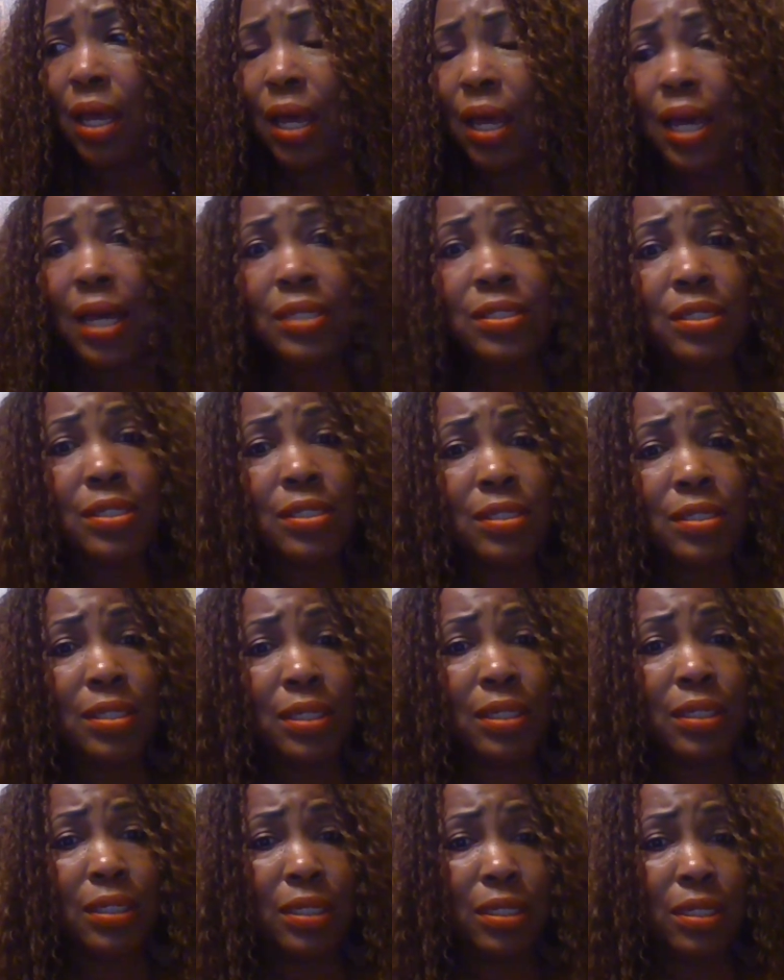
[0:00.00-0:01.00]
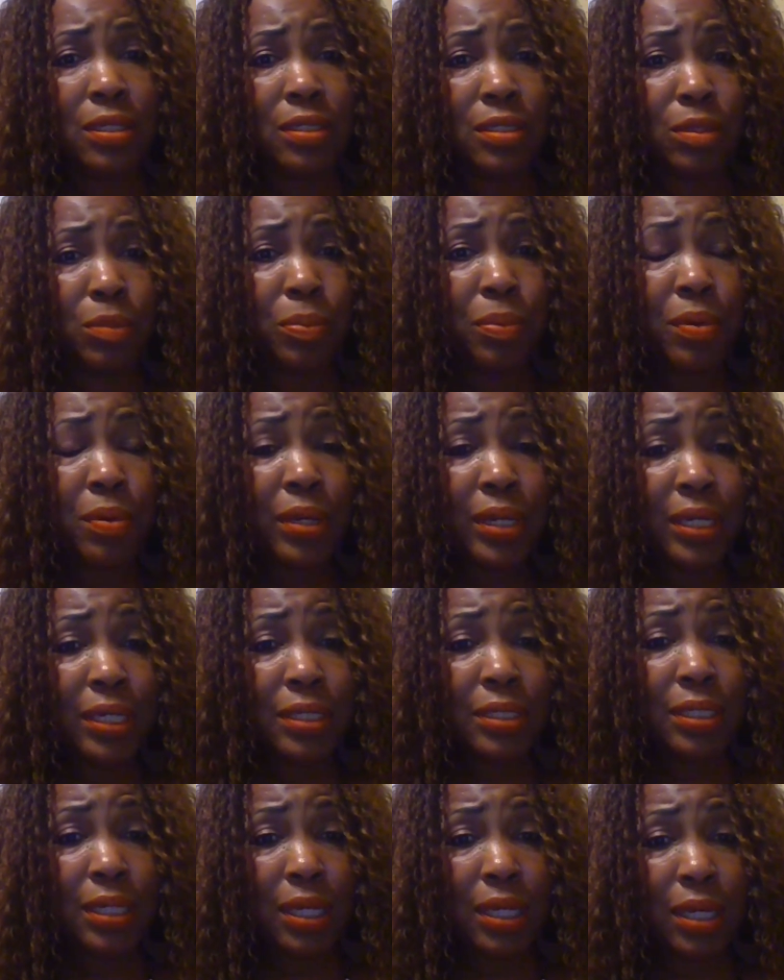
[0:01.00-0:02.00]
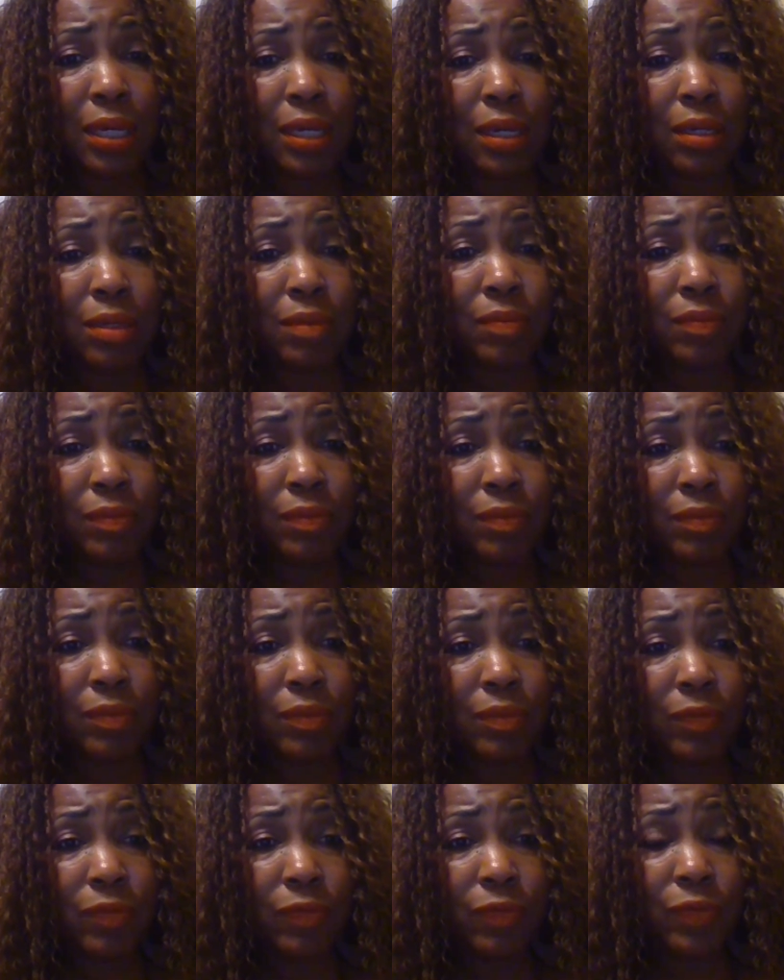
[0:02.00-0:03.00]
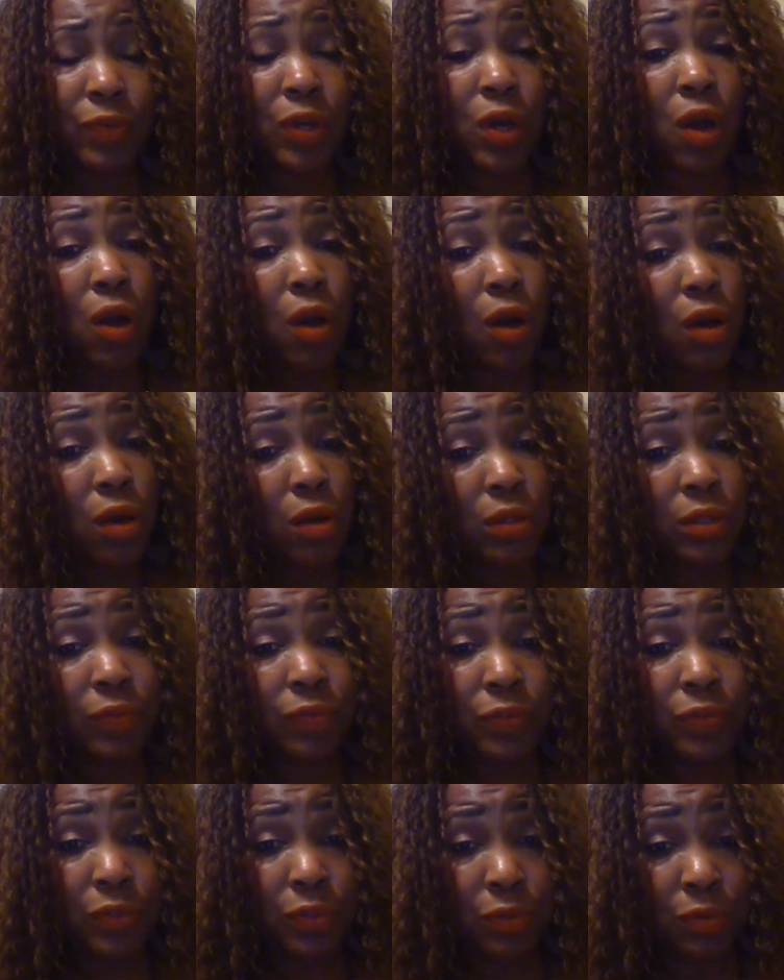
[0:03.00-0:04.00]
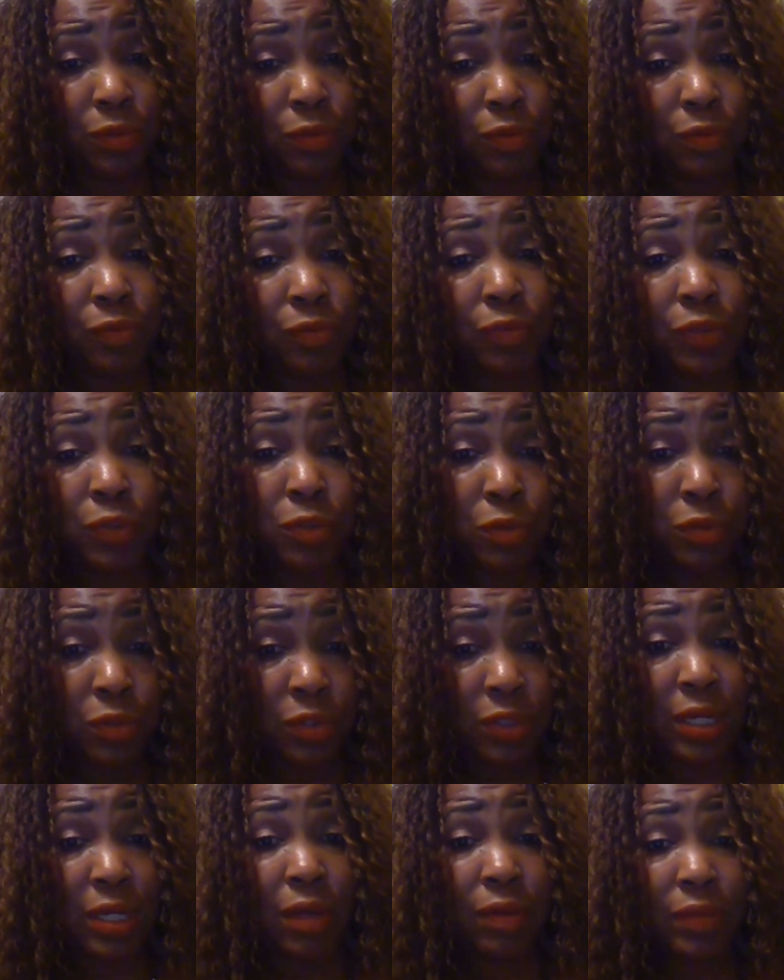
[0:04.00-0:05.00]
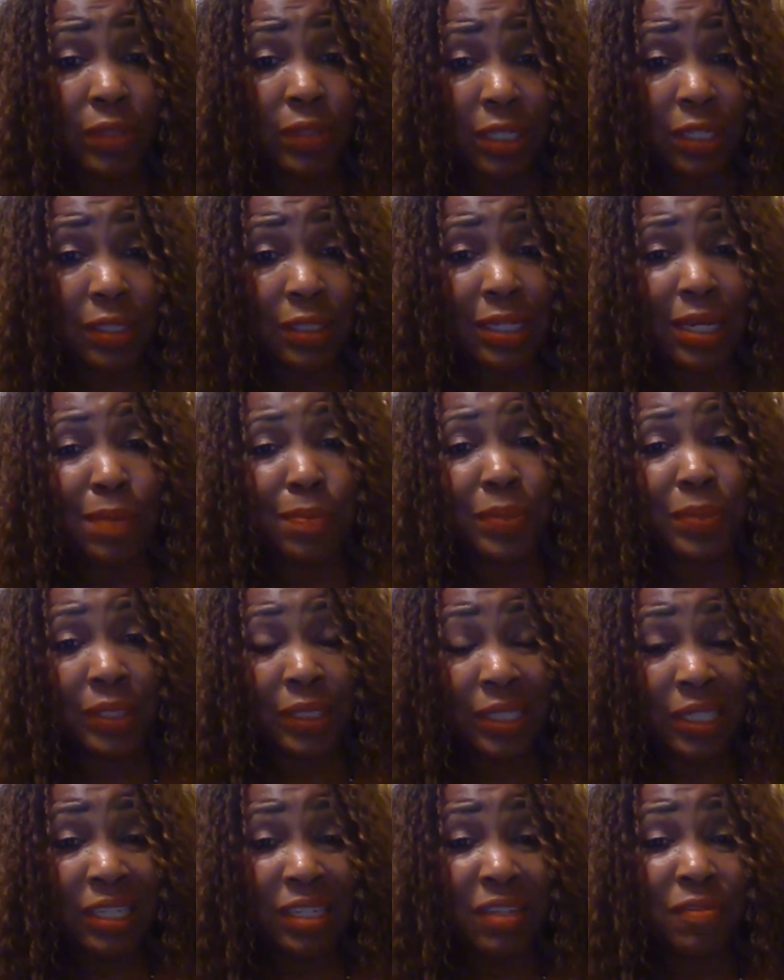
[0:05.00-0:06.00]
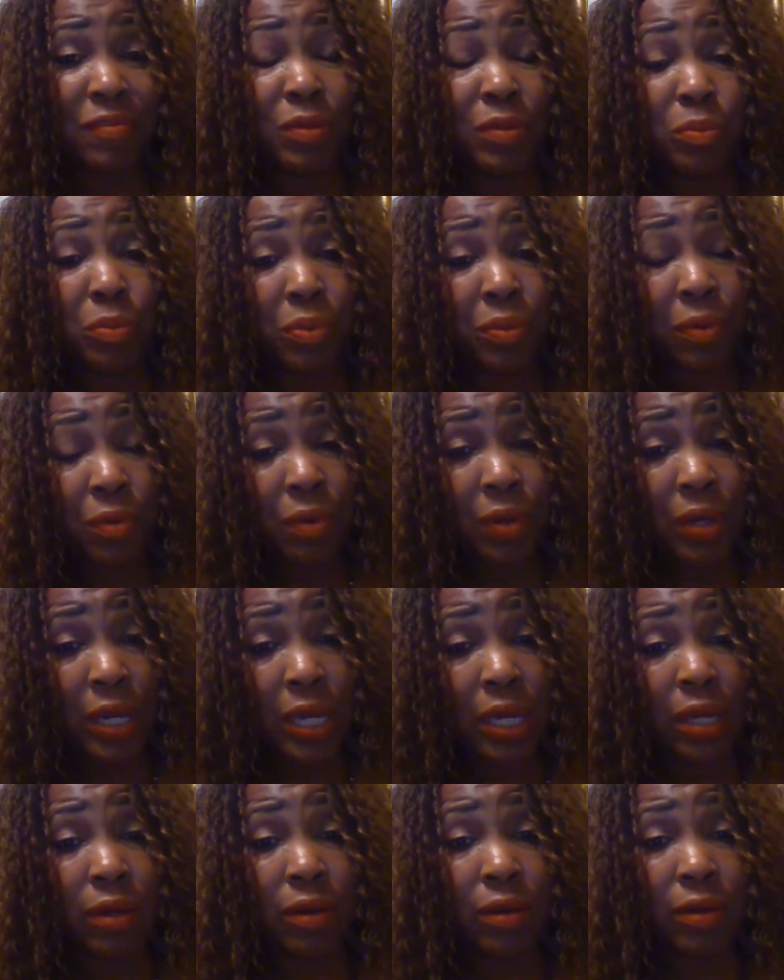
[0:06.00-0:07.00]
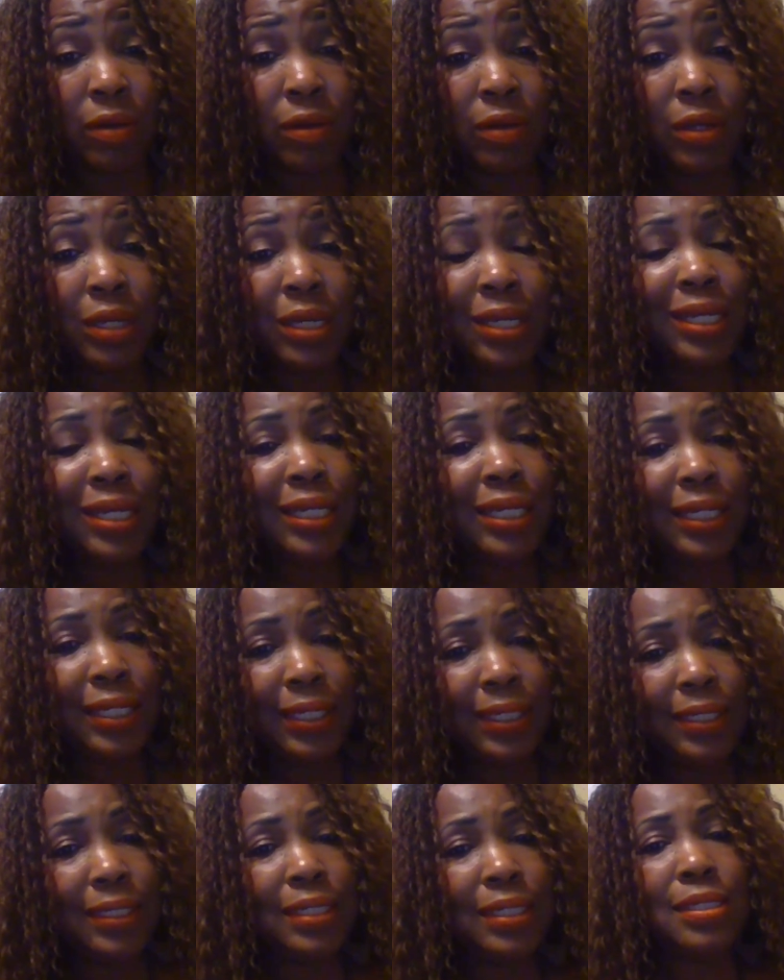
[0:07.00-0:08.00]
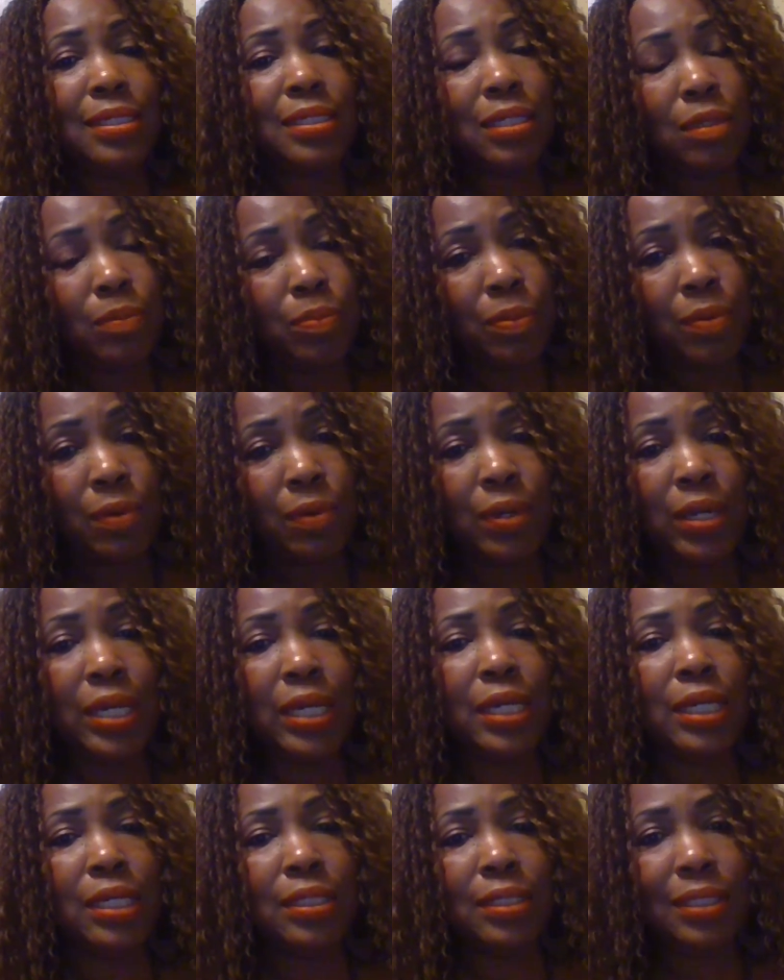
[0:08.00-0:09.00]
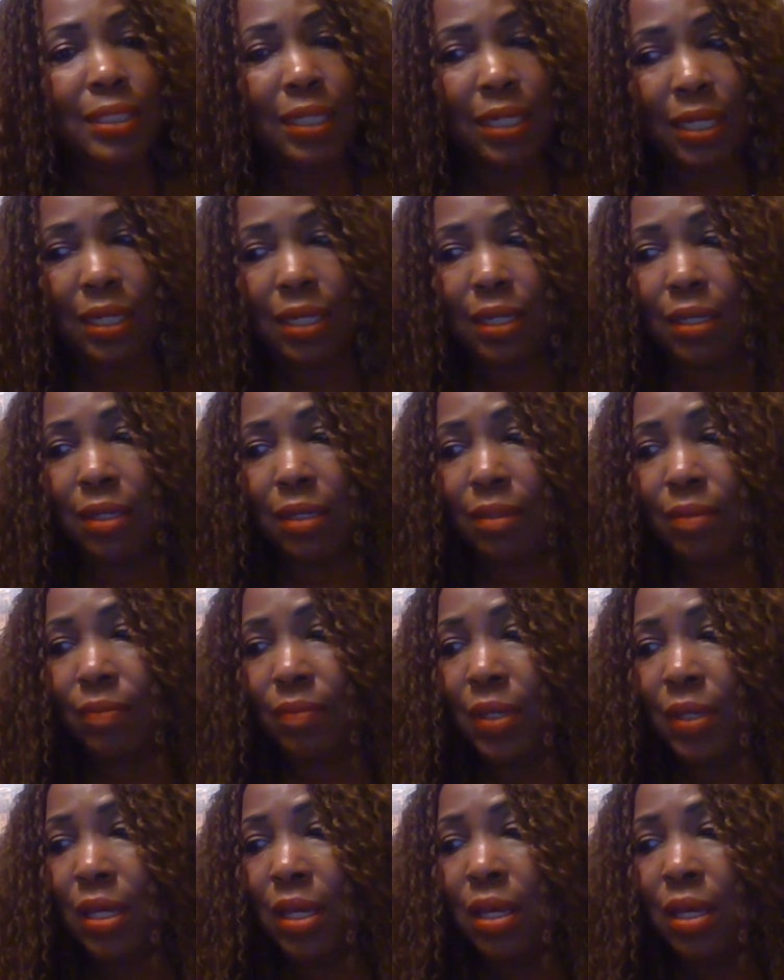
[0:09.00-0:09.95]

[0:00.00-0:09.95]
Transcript: I just think it is a praying time for all of you viewers out there that believe in prayer. It is a praying time.